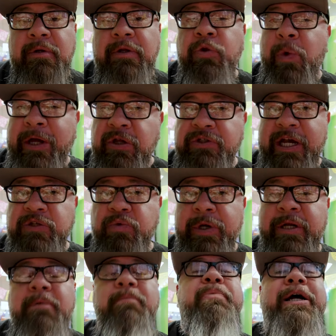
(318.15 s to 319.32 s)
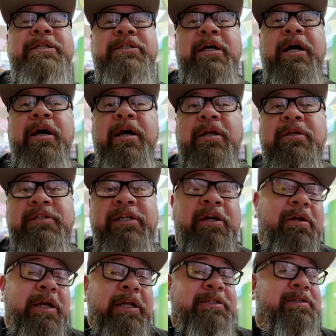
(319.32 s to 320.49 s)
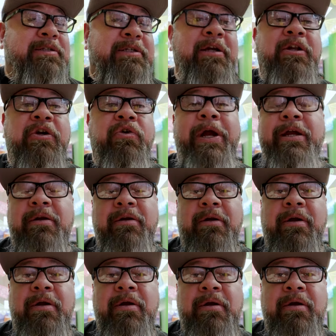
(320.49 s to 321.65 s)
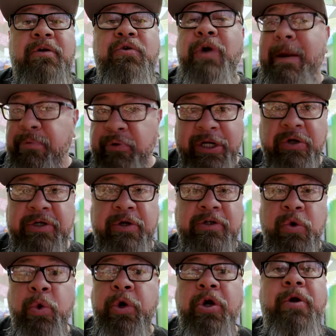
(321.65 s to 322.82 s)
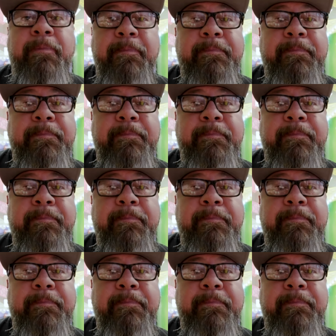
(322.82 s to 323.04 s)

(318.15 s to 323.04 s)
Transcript: the regular size one, but still, it's still a great burrito to order.